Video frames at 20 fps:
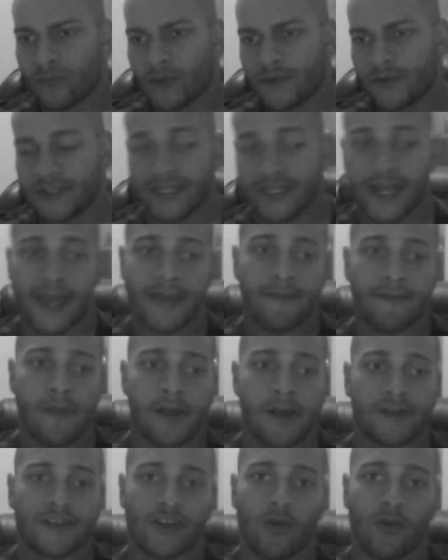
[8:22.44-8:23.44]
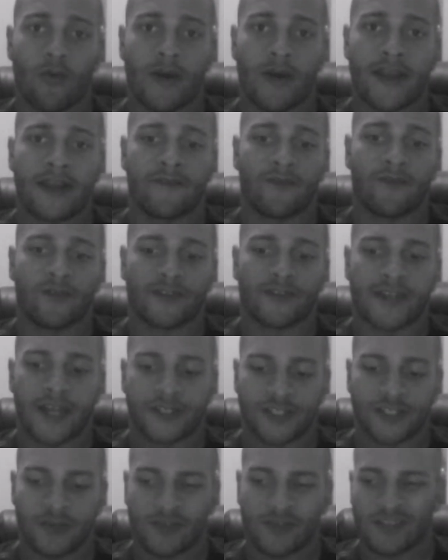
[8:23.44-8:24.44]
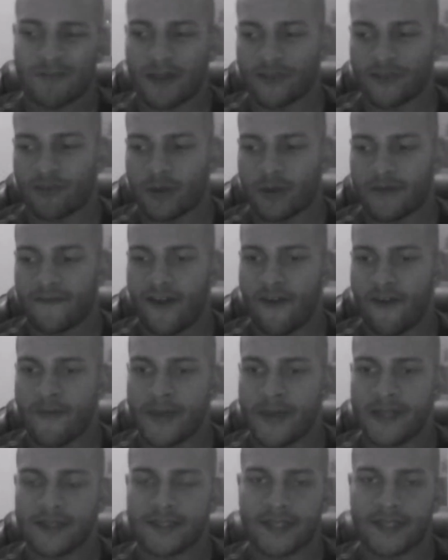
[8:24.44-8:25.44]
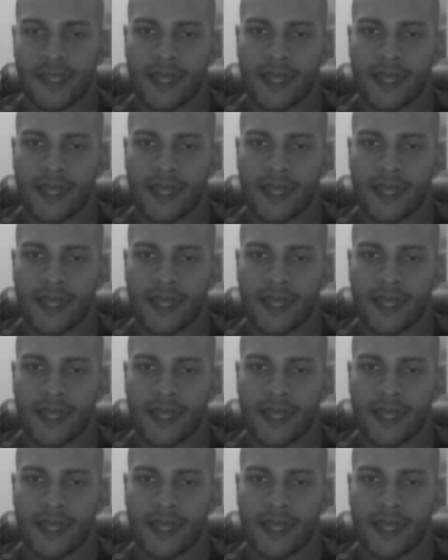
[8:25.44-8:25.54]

today. So one interval session, which is about 25 minutes,